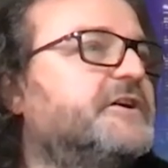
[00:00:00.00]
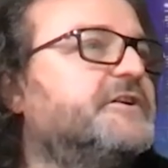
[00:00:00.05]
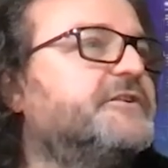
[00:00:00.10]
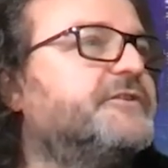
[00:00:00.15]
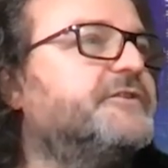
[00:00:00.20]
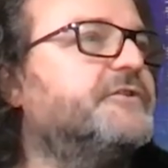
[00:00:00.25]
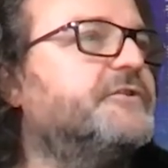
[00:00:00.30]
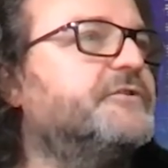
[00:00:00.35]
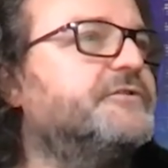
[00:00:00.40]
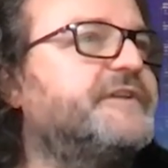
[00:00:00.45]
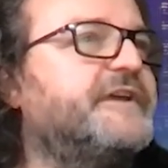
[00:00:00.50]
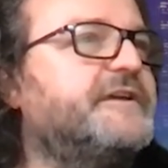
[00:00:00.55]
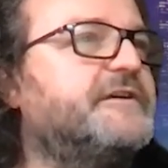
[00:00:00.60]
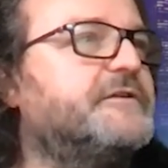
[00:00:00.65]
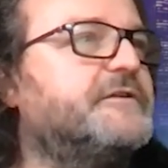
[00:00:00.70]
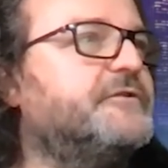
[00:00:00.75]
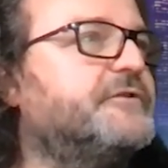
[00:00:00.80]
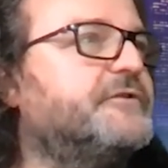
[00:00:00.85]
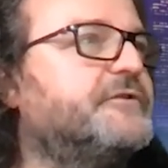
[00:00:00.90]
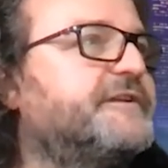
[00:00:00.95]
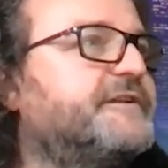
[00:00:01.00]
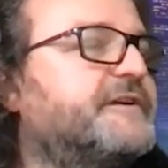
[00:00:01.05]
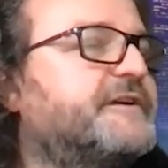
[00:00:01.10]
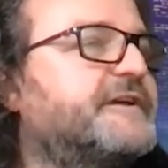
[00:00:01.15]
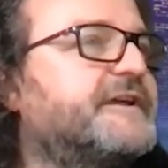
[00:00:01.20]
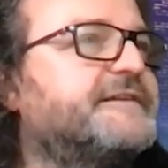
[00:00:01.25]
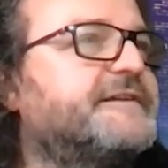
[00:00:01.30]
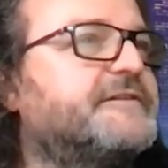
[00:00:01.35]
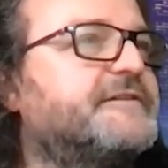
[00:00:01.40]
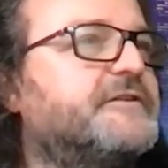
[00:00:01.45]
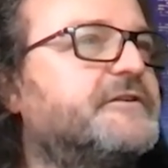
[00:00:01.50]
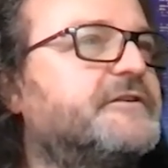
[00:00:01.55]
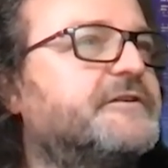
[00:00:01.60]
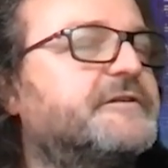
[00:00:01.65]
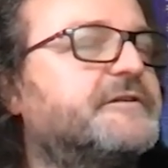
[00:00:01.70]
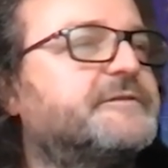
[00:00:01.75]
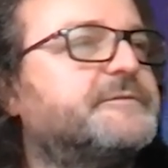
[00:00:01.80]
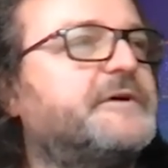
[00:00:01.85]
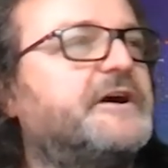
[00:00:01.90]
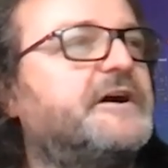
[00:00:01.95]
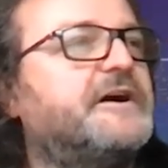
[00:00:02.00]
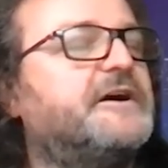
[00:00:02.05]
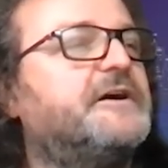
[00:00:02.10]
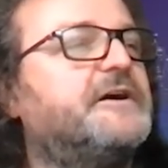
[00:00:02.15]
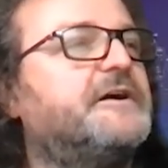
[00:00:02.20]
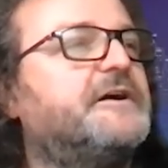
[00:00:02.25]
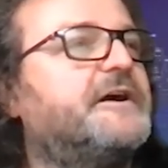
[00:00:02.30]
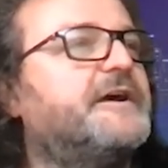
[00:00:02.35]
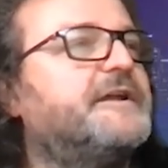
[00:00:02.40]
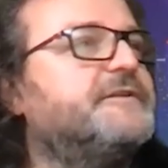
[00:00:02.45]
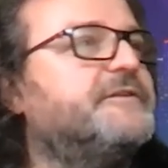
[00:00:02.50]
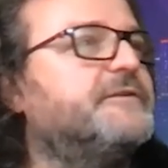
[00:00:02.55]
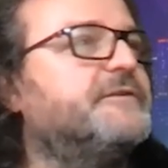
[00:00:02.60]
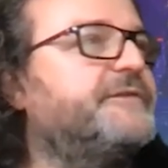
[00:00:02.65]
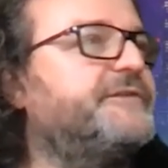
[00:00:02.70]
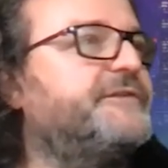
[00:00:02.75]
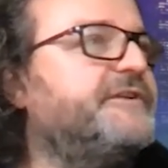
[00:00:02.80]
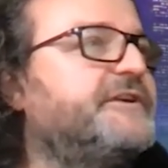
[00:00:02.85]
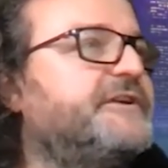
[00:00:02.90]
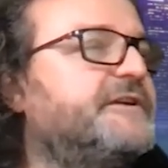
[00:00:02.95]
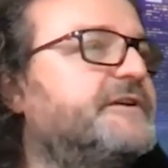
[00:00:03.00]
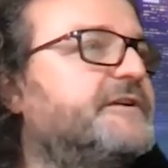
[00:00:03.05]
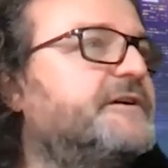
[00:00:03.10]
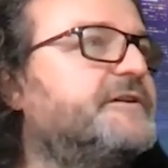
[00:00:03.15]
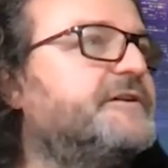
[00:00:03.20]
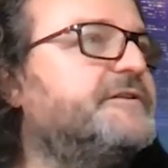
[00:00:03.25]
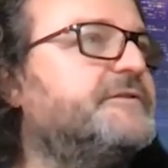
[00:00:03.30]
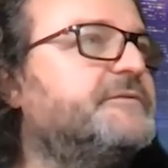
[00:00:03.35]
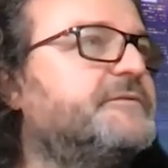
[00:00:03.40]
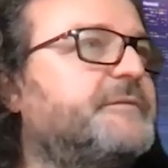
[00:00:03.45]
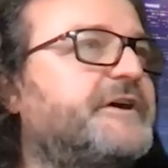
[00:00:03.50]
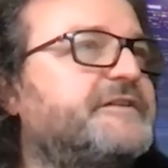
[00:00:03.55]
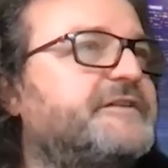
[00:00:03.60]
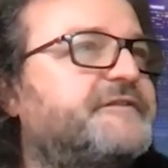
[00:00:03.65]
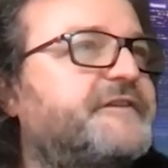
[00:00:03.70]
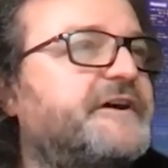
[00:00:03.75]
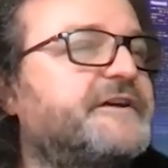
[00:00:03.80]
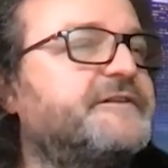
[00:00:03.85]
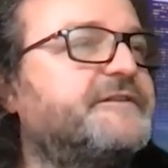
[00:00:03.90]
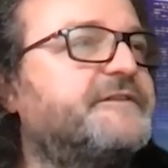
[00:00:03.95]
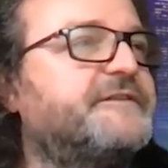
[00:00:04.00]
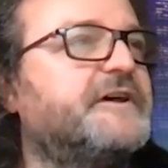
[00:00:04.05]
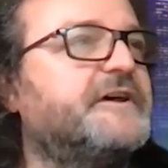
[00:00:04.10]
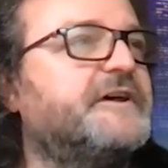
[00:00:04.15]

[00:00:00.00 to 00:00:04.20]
So take a look in the catalog uh, and you'll see, you might find